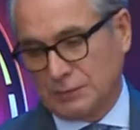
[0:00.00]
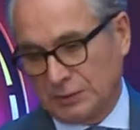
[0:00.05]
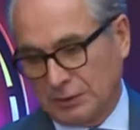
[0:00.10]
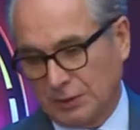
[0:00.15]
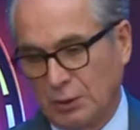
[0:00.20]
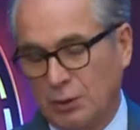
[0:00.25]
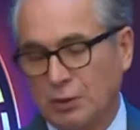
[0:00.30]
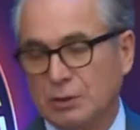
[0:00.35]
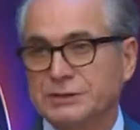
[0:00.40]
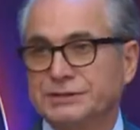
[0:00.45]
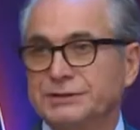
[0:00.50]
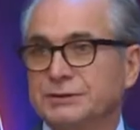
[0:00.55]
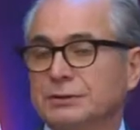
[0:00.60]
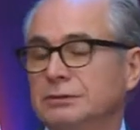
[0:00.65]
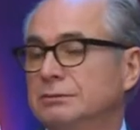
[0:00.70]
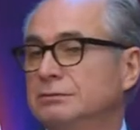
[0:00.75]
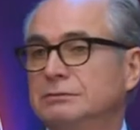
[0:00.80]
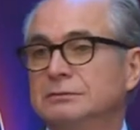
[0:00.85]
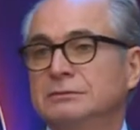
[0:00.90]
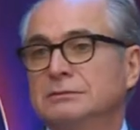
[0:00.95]
also
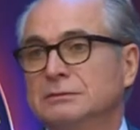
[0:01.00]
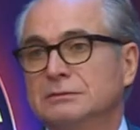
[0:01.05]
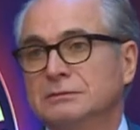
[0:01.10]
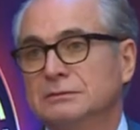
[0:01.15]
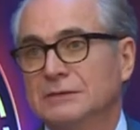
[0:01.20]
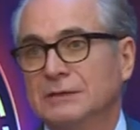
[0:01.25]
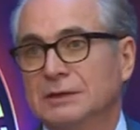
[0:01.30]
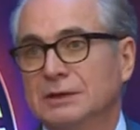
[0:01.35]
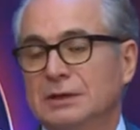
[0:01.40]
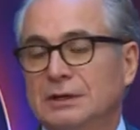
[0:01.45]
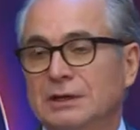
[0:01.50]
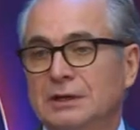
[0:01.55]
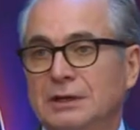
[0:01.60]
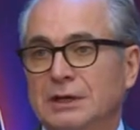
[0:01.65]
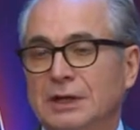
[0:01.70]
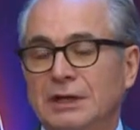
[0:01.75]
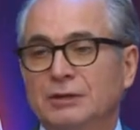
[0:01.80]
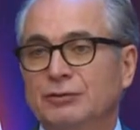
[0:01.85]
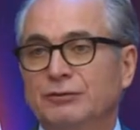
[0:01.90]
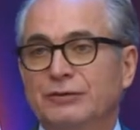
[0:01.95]

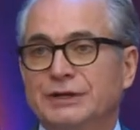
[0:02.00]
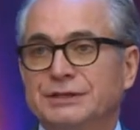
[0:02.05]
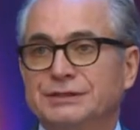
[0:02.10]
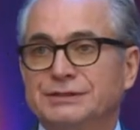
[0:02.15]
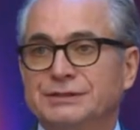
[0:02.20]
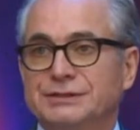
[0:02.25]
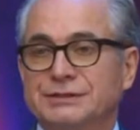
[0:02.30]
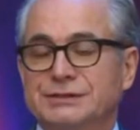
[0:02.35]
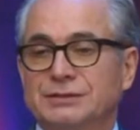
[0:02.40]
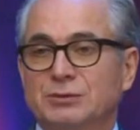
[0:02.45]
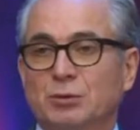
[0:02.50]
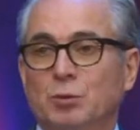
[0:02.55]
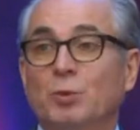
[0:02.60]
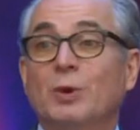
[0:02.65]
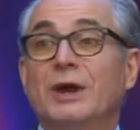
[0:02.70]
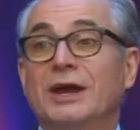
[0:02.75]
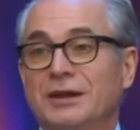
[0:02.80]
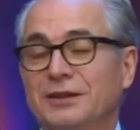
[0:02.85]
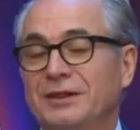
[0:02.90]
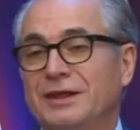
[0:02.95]
innovations
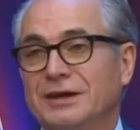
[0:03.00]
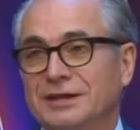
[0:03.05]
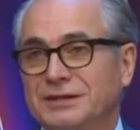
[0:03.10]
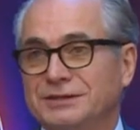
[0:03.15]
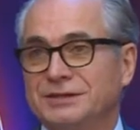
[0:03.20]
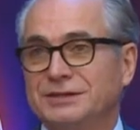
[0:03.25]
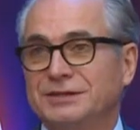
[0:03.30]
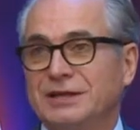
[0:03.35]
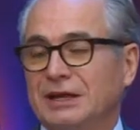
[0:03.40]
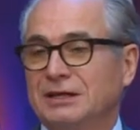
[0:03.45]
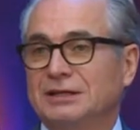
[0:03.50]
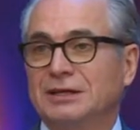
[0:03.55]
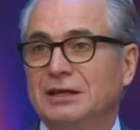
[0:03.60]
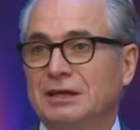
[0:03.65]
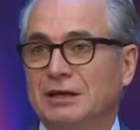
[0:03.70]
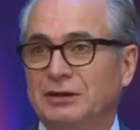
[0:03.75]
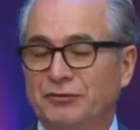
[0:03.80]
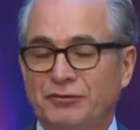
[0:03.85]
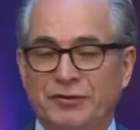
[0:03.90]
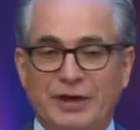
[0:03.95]
where there is a technical
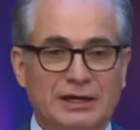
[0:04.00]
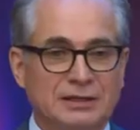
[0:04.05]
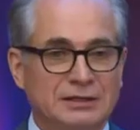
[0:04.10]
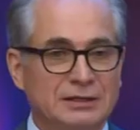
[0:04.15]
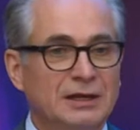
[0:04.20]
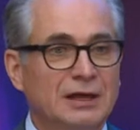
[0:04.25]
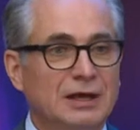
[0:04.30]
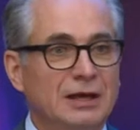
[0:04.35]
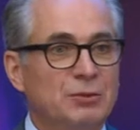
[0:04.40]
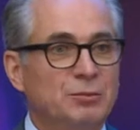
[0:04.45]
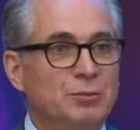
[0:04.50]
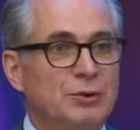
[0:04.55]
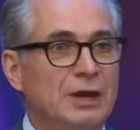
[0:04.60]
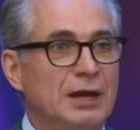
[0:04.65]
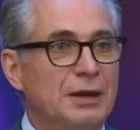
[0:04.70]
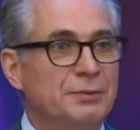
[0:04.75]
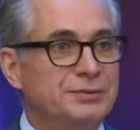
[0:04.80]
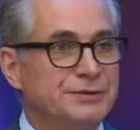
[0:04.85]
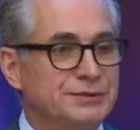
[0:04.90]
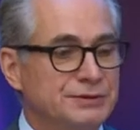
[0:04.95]
effect
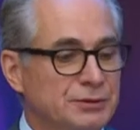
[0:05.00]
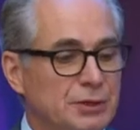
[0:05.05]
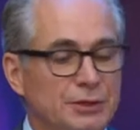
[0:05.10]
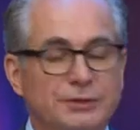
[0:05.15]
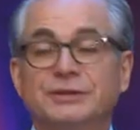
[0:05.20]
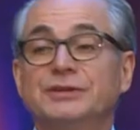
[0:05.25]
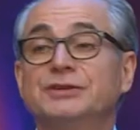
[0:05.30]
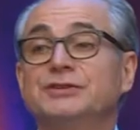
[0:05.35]
perhaps not